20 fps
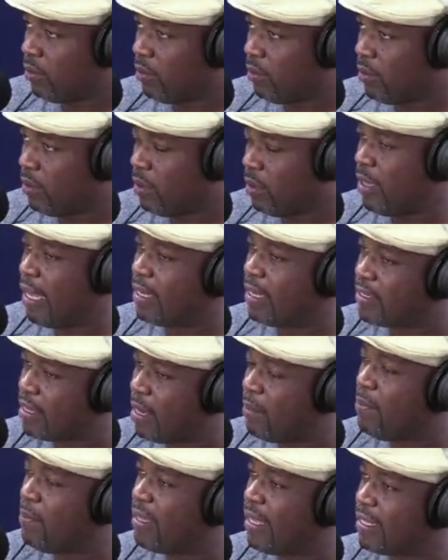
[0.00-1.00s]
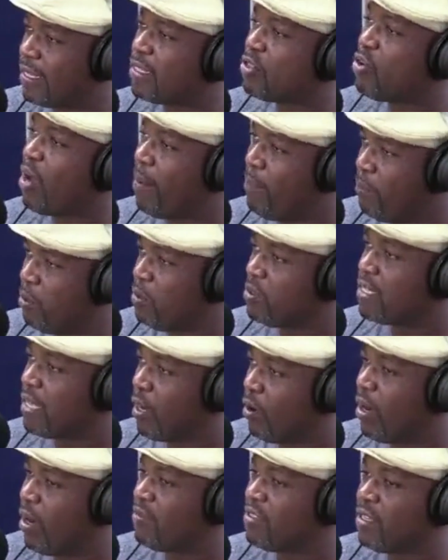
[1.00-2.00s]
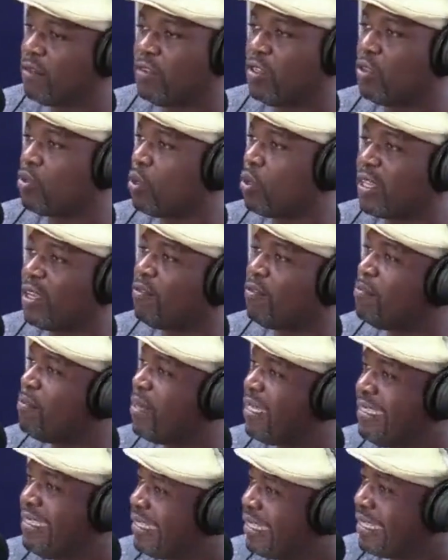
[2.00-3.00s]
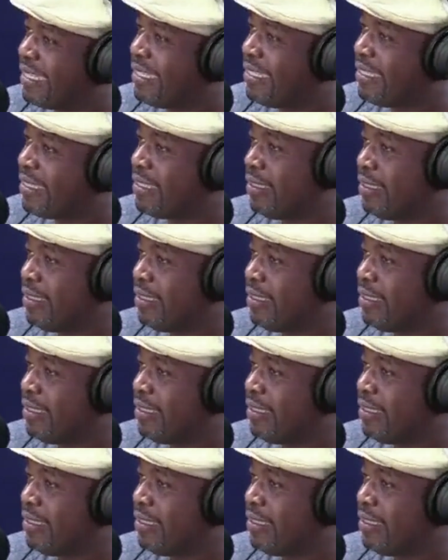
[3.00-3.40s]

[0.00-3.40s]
There are some men that still abuse their wives even though they have many degrees.